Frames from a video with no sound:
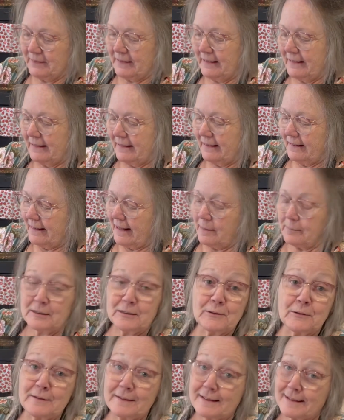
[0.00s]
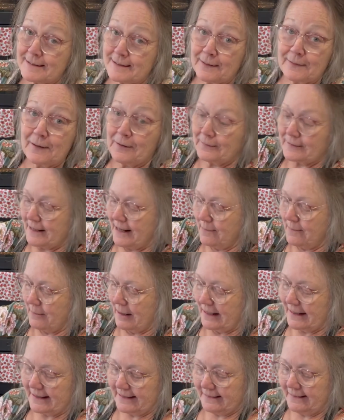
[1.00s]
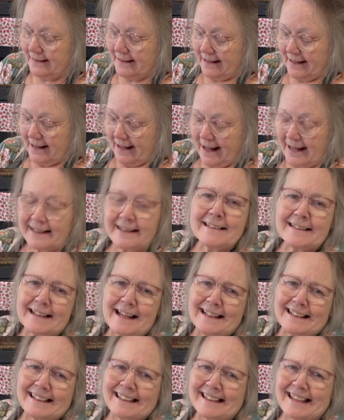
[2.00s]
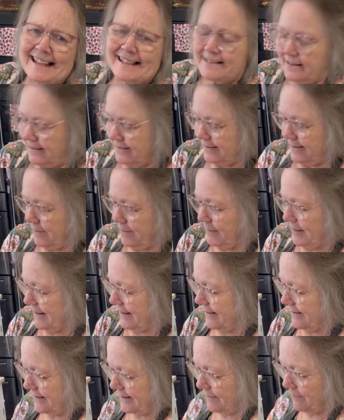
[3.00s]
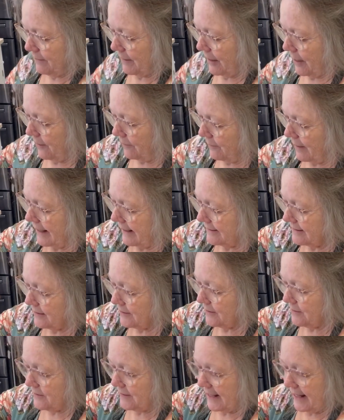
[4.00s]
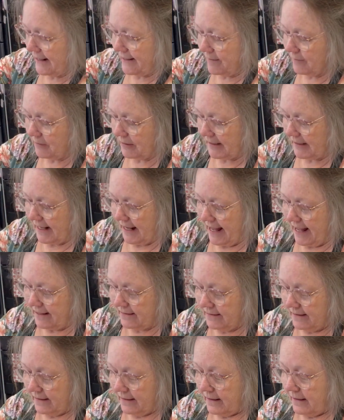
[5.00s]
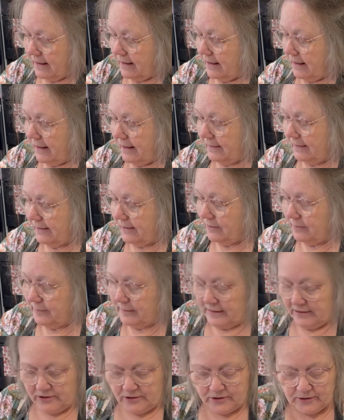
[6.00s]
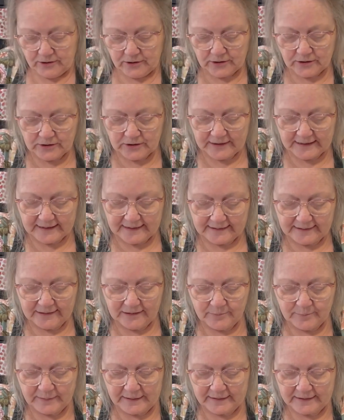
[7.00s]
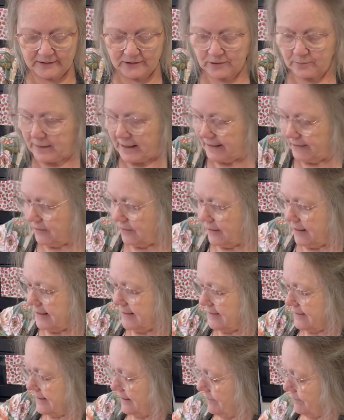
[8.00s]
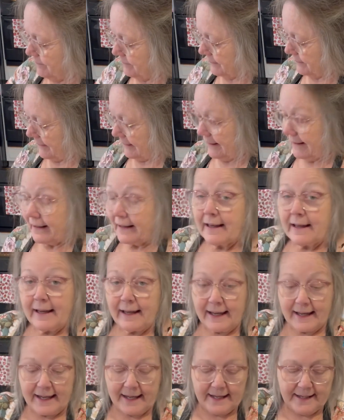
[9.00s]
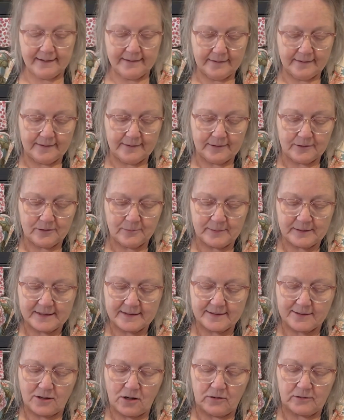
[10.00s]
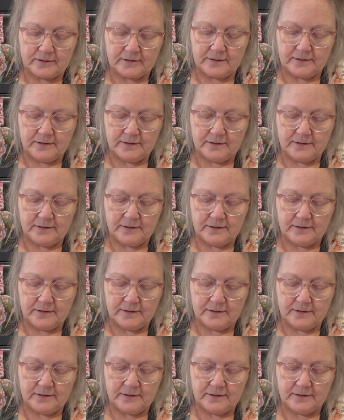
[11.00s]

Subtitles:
I've been doing this a long time. I can kind of guess on some of this. All right, to that I'm going to add a little bit of sugar. You need a little bit in your pie crust, and a little bit of salt.